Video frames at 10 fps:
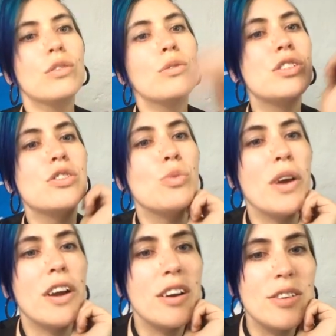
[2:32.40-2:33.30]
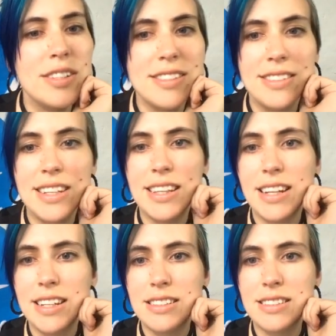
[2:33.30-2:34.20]
which is where you can see
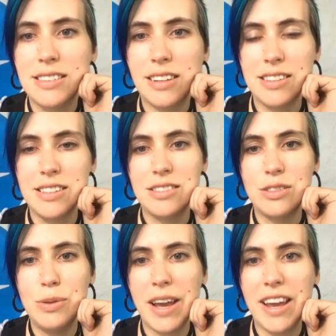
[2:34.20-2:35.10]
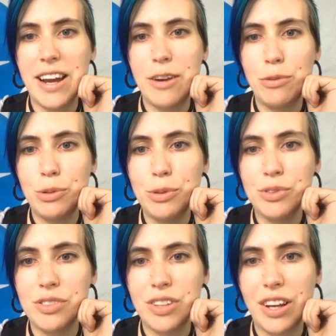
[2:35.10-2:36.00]
that it's got these two AI
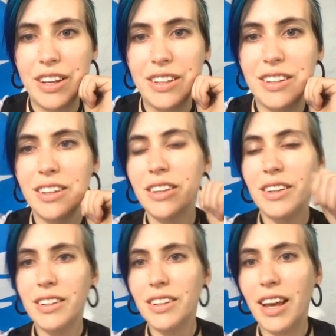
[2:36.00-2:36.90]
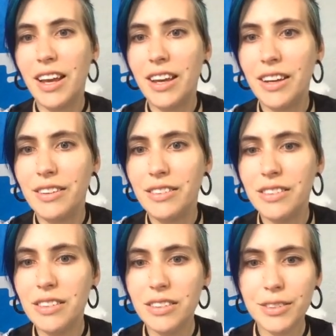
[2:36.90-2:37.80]
rules assigned,
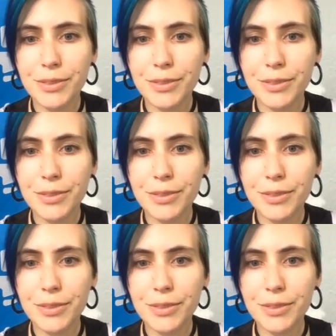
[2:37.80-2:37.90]
and